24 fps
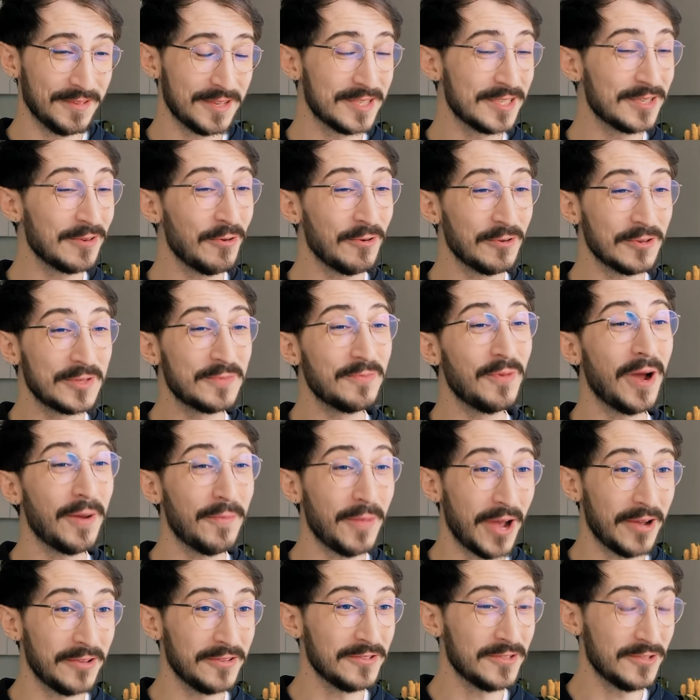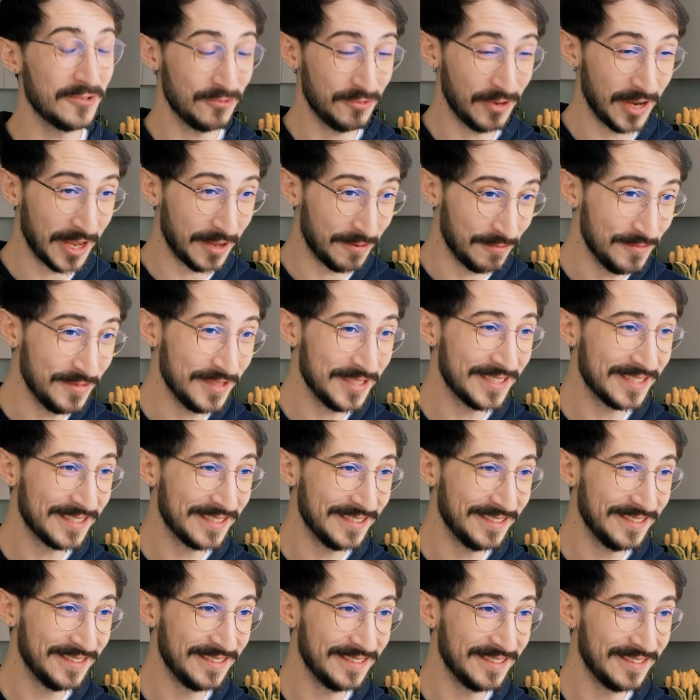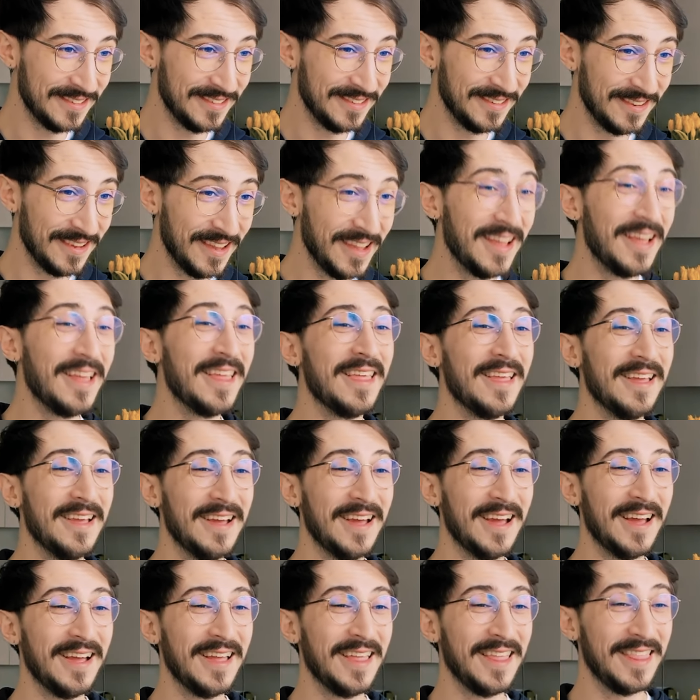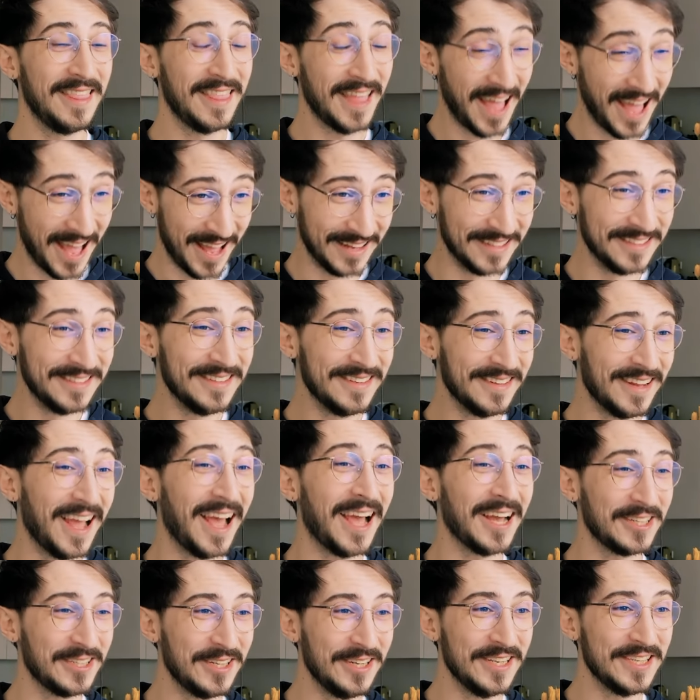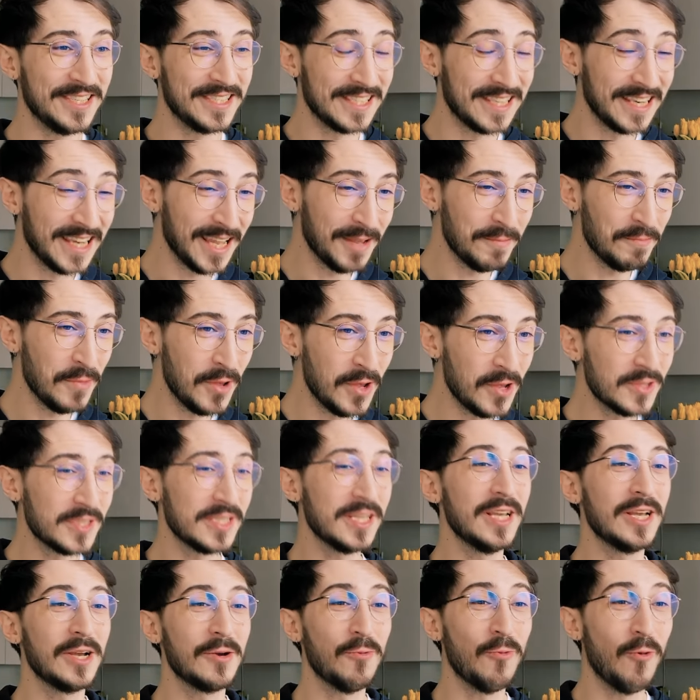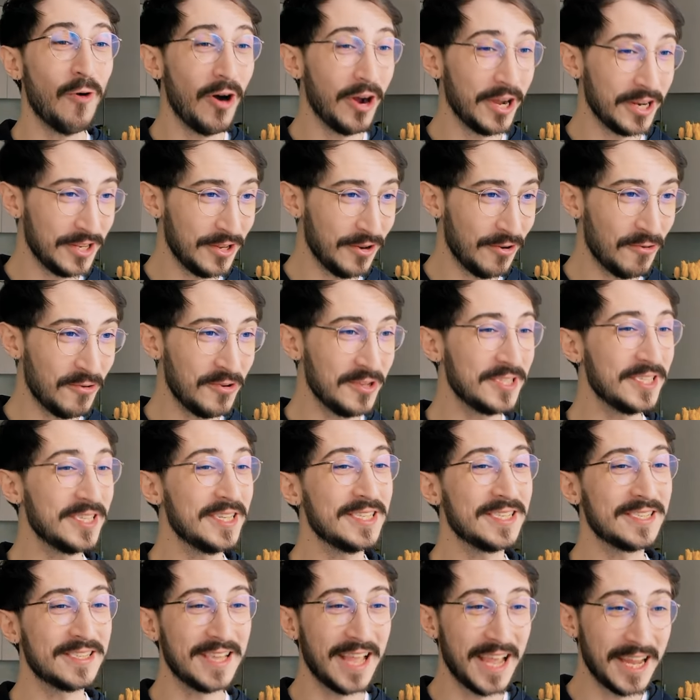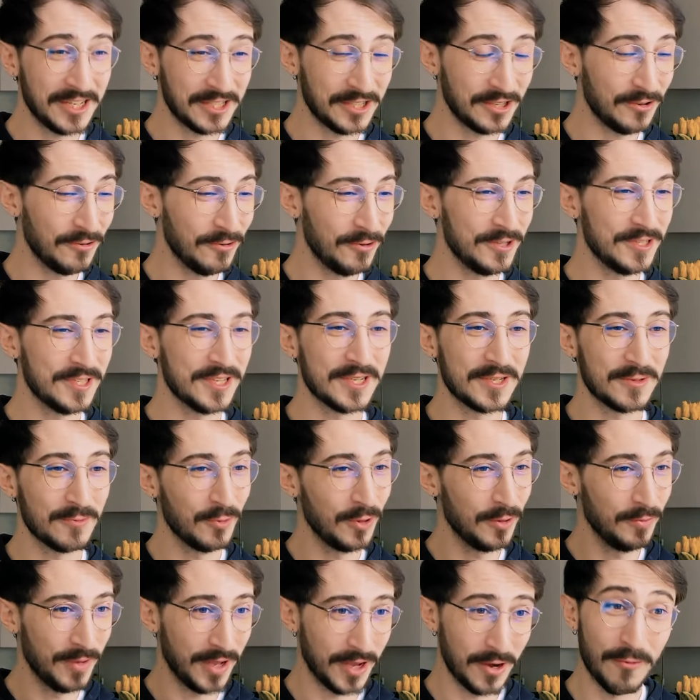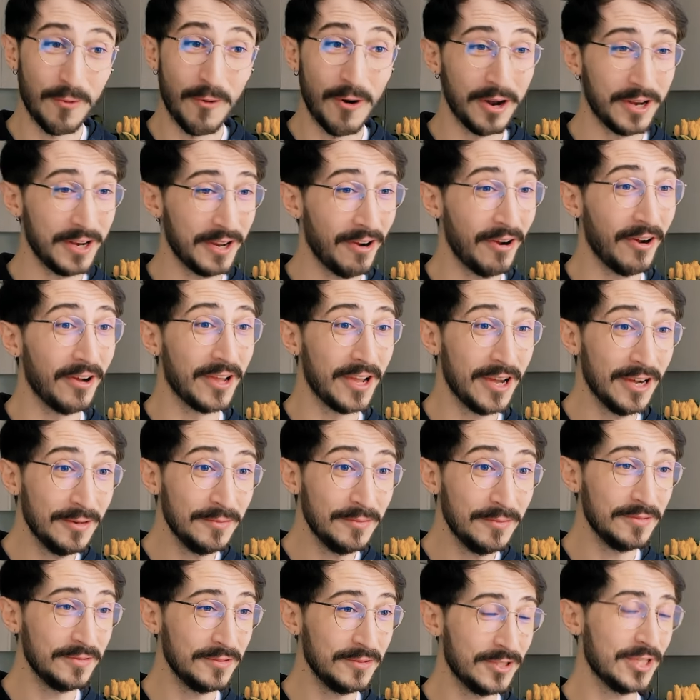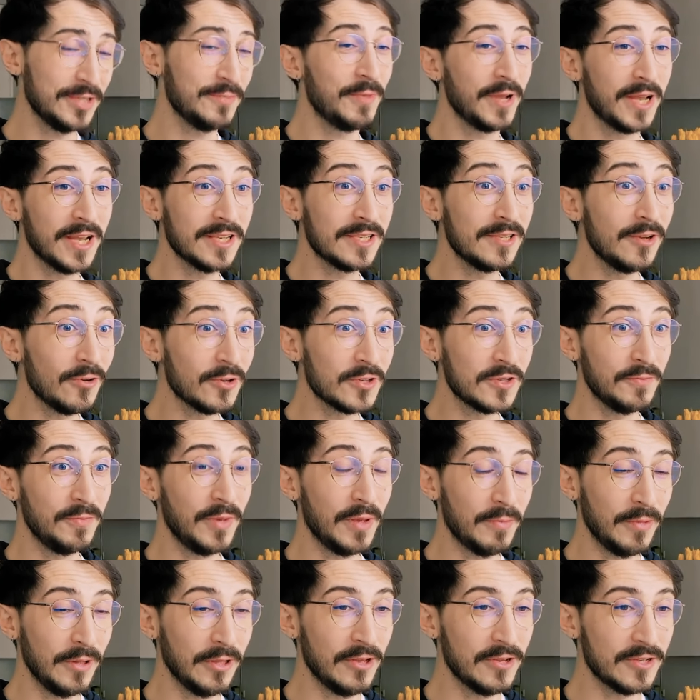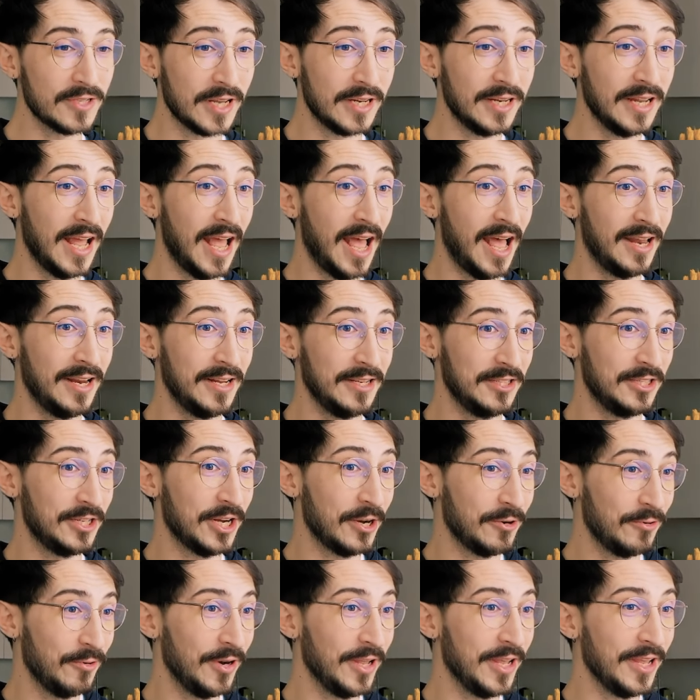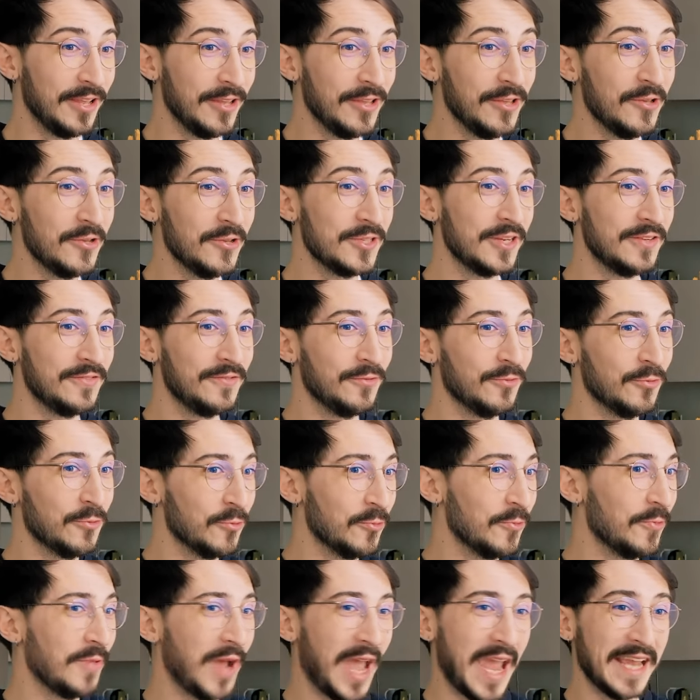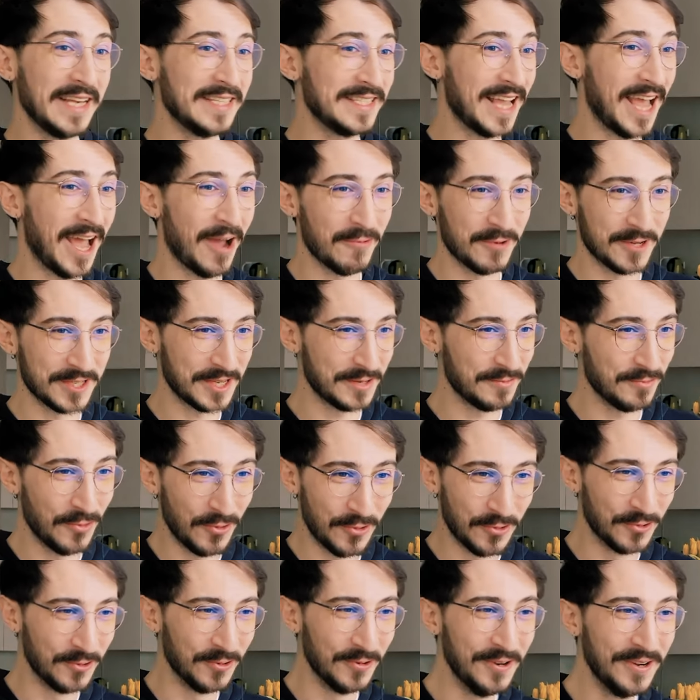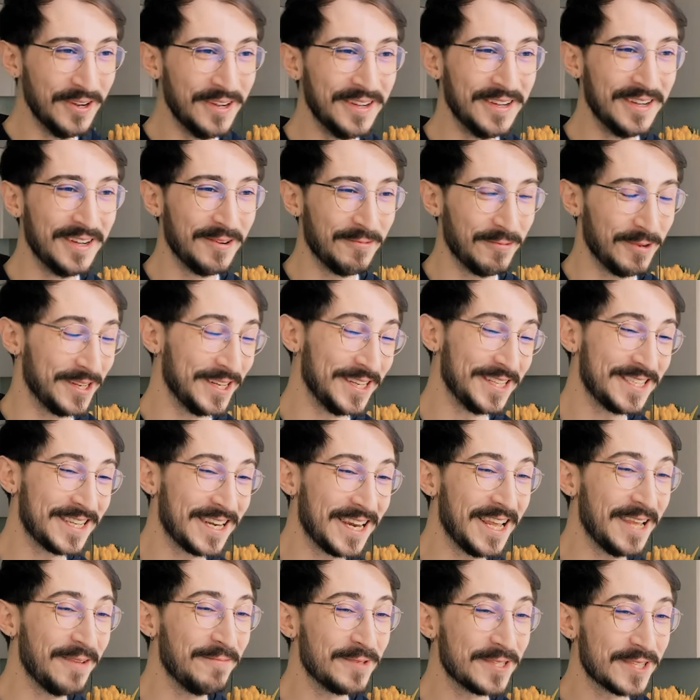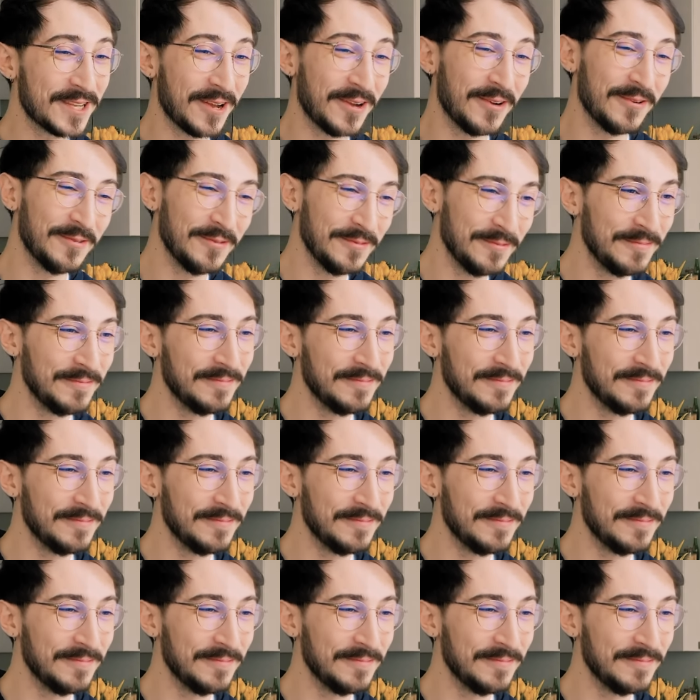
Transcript: songs by amount of streams, then actually sleep music, white noises, nature noises will be quite high up, just because lots of people use it, and it's generally use it for eight hours and more when they sleep. So